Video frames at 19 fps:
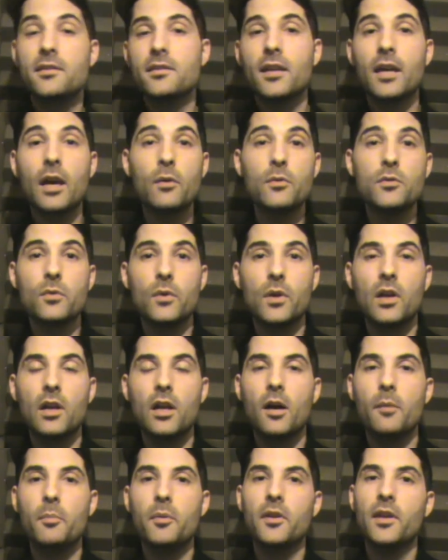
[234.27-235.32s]
They go into a
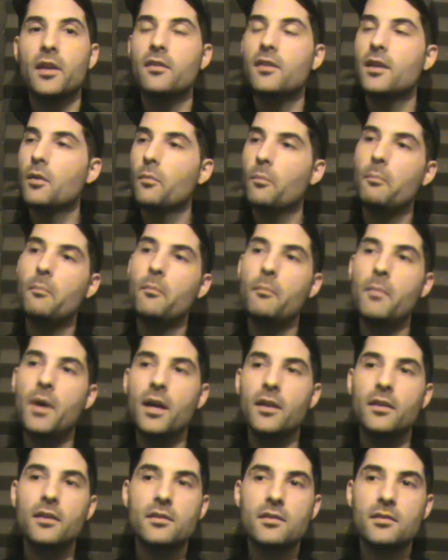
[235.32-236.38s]
club and they think,
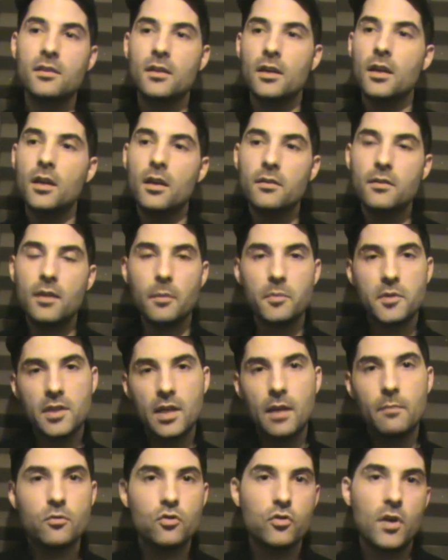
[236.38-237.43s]
man, this
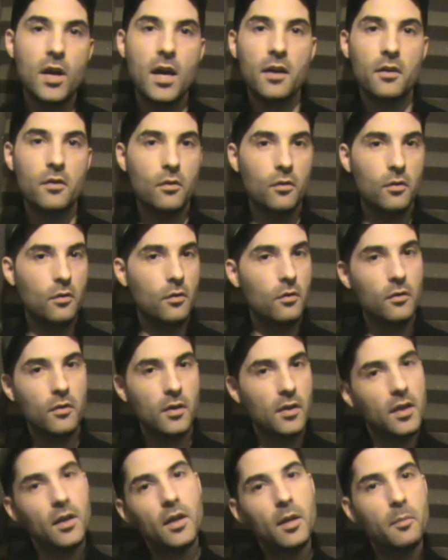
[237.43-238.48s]
dubstep track or
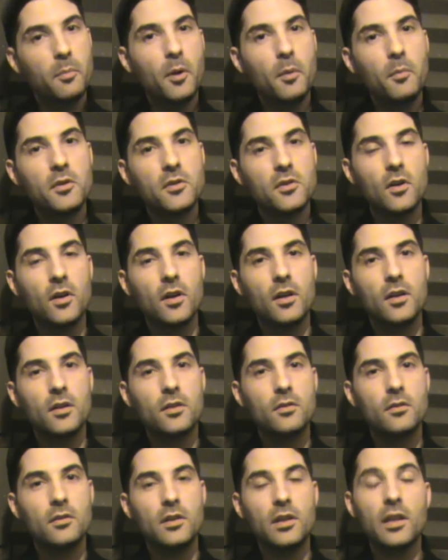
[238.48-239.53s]
hip-hop has got
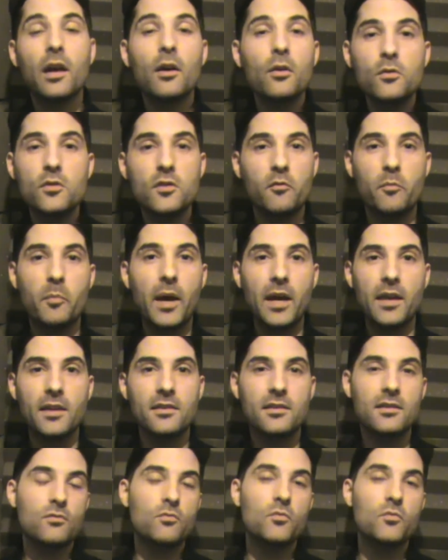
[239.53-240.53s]
loads of bass, it's